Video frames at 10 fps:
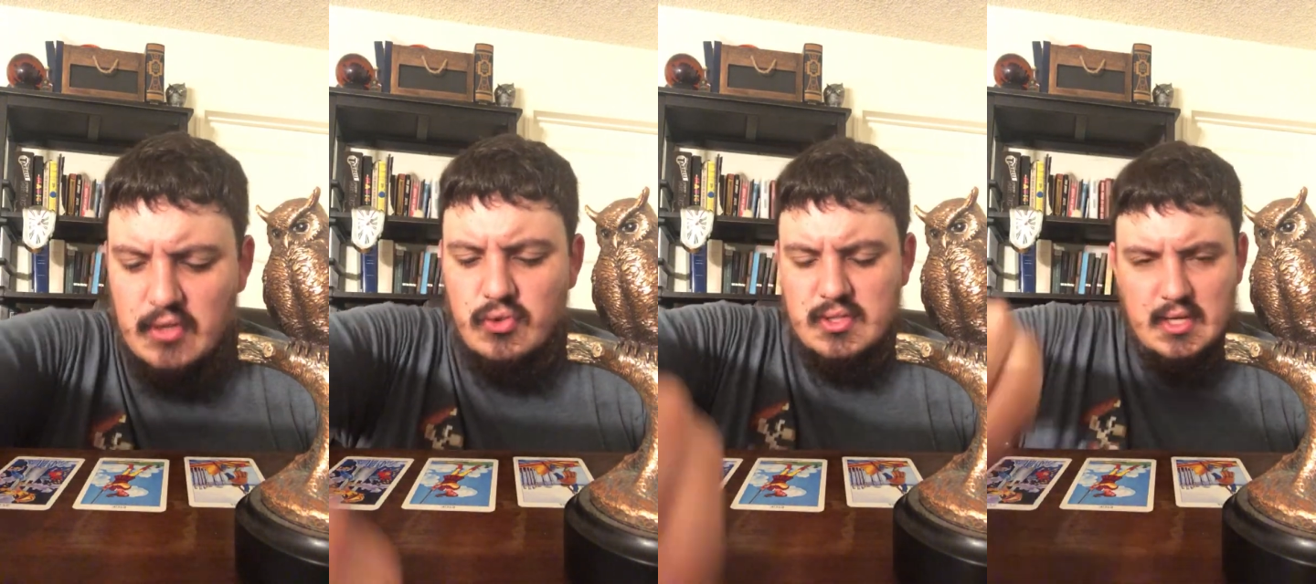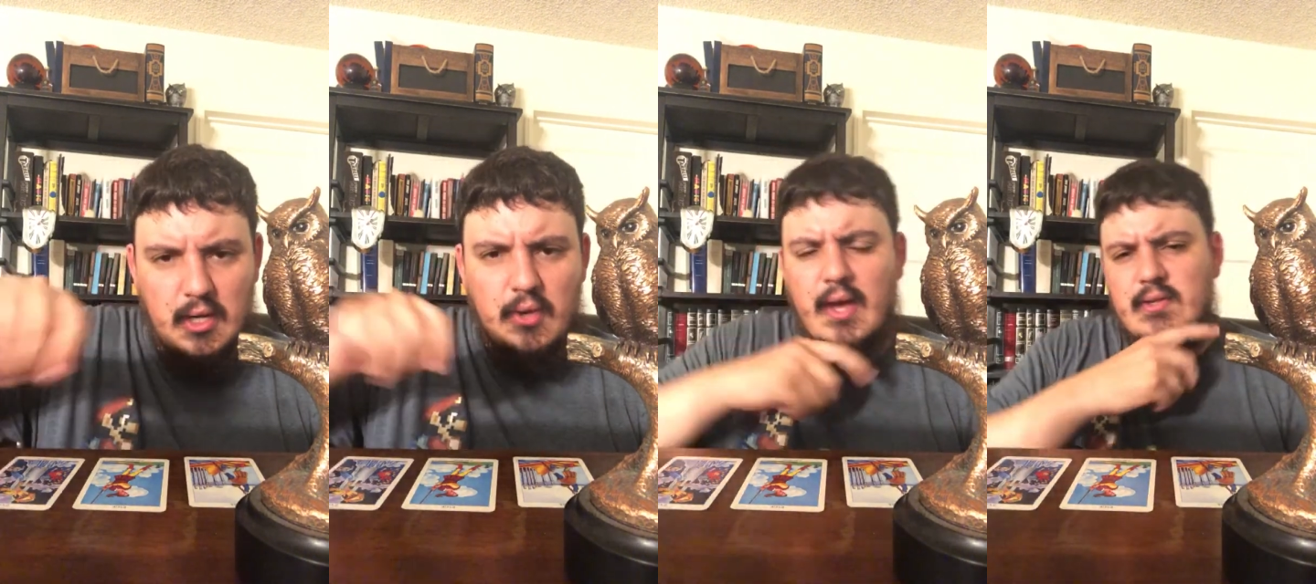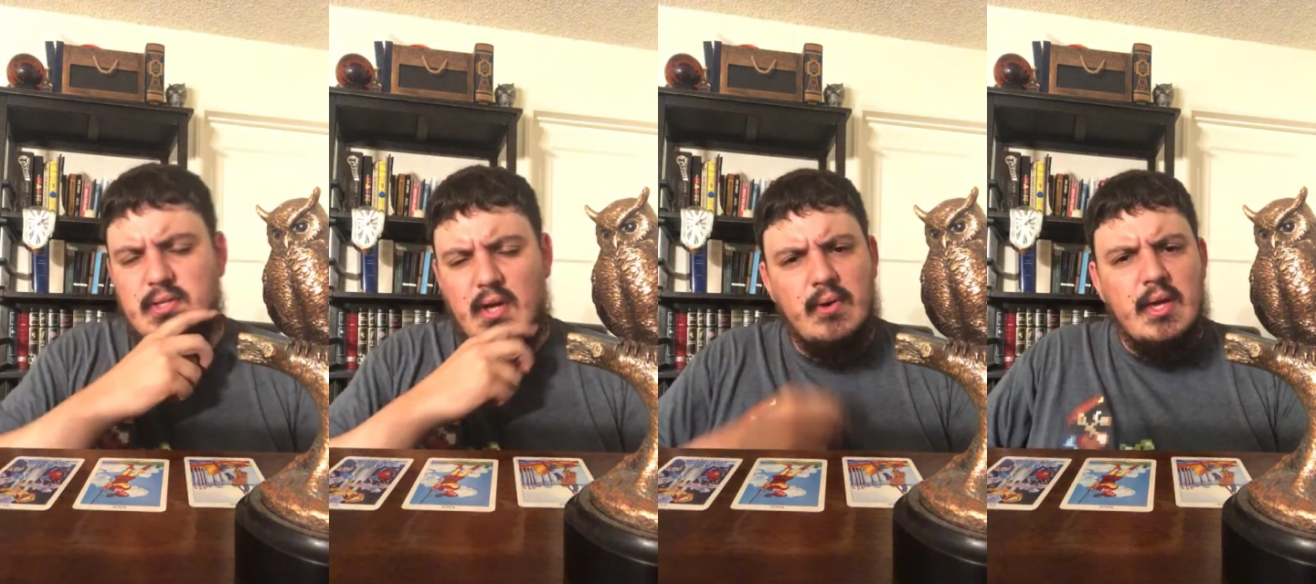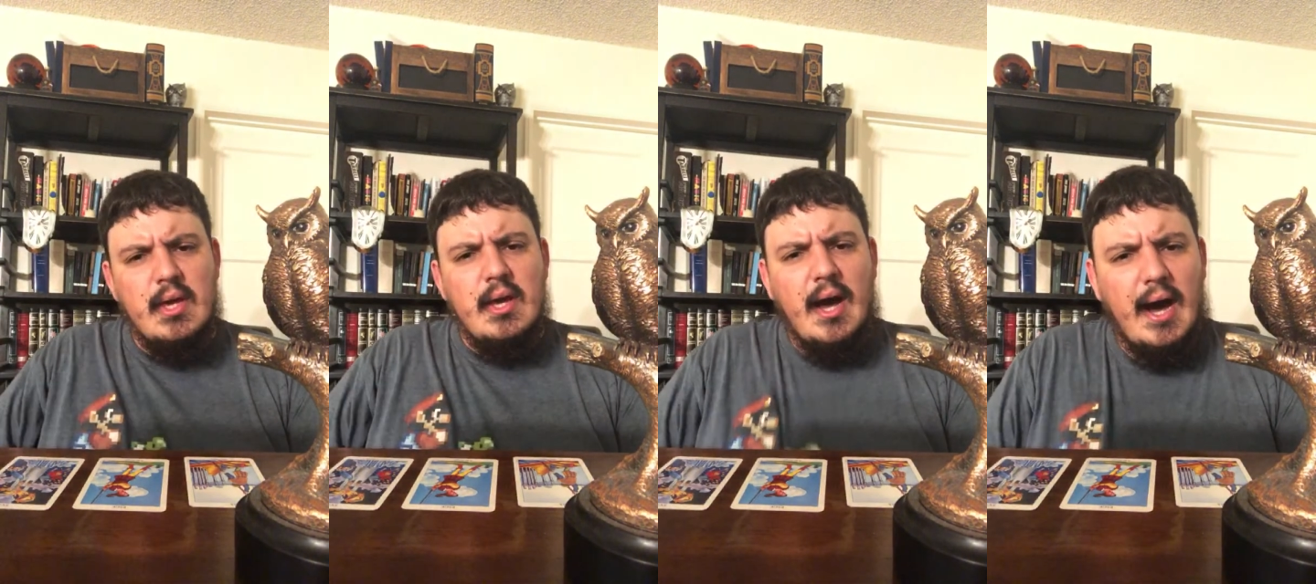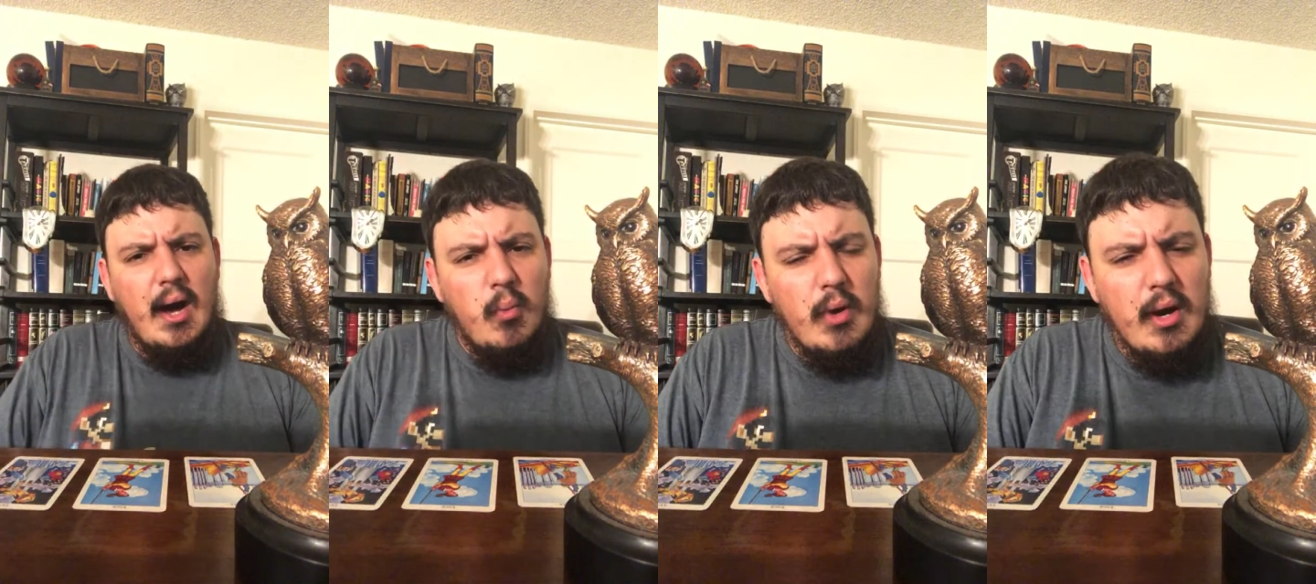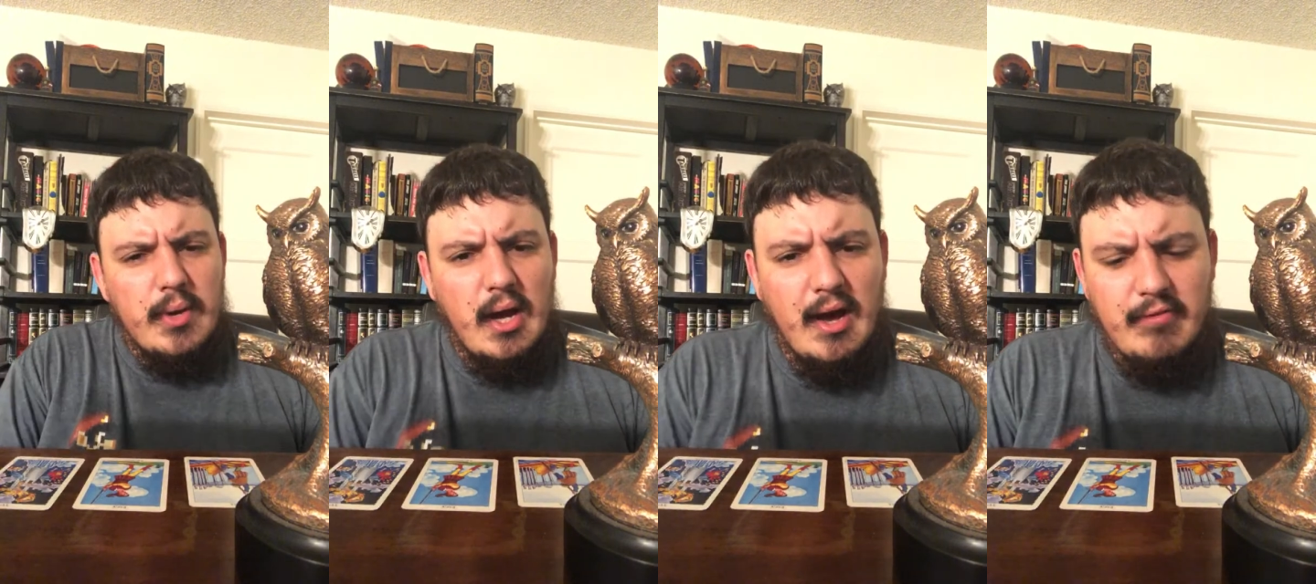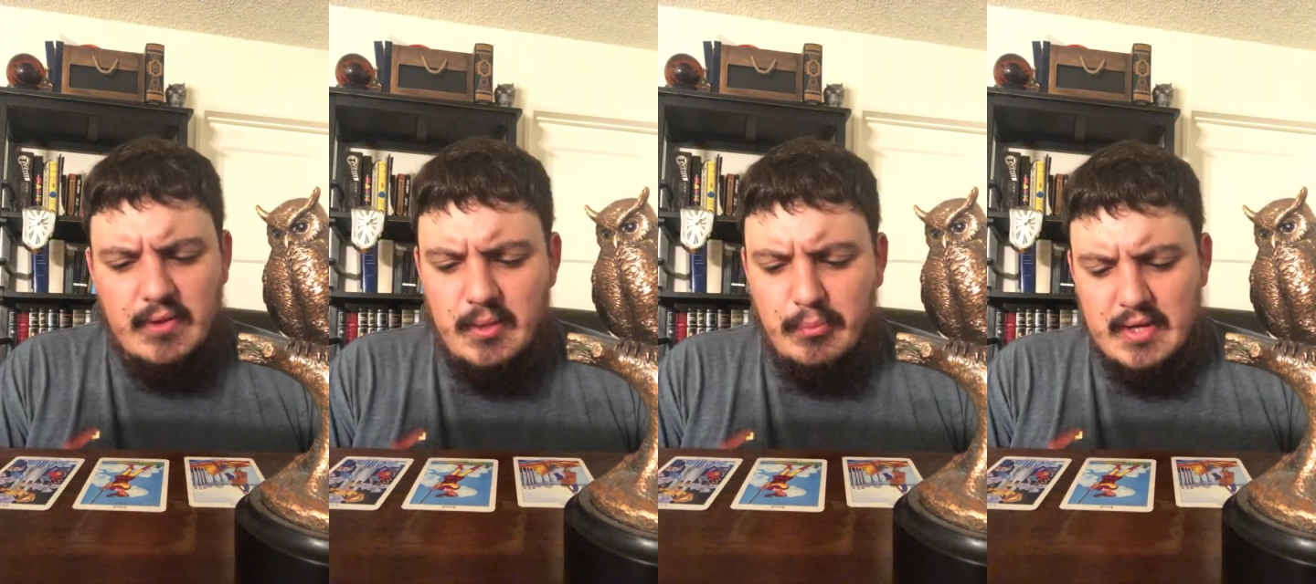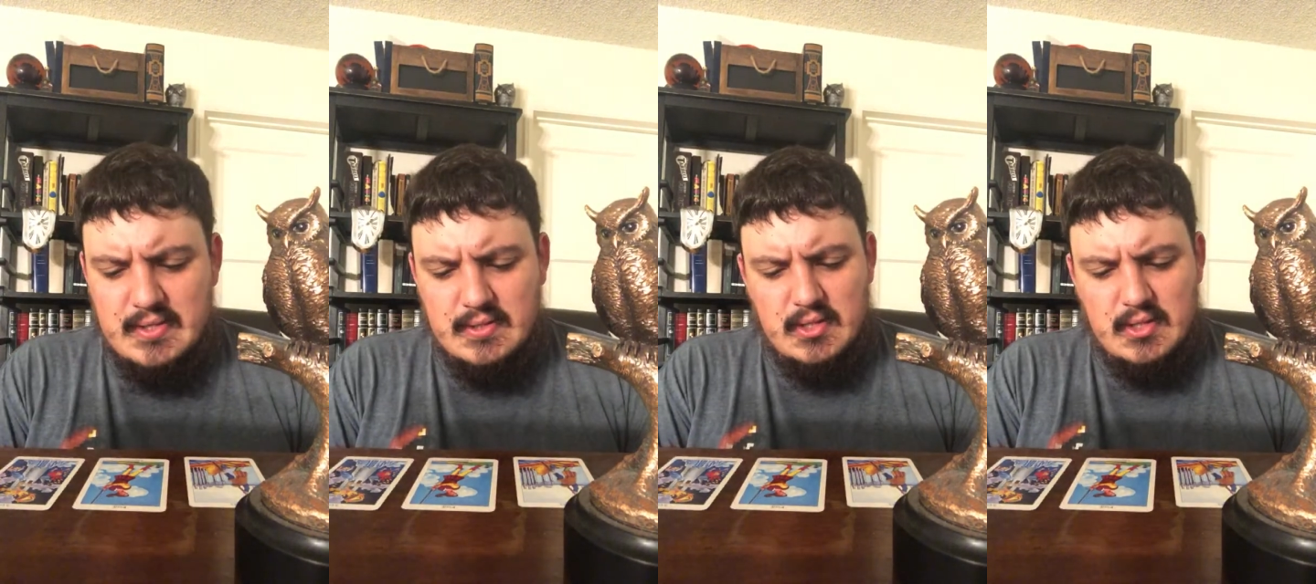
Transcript: Interesting. Okay, so where are we off on the present?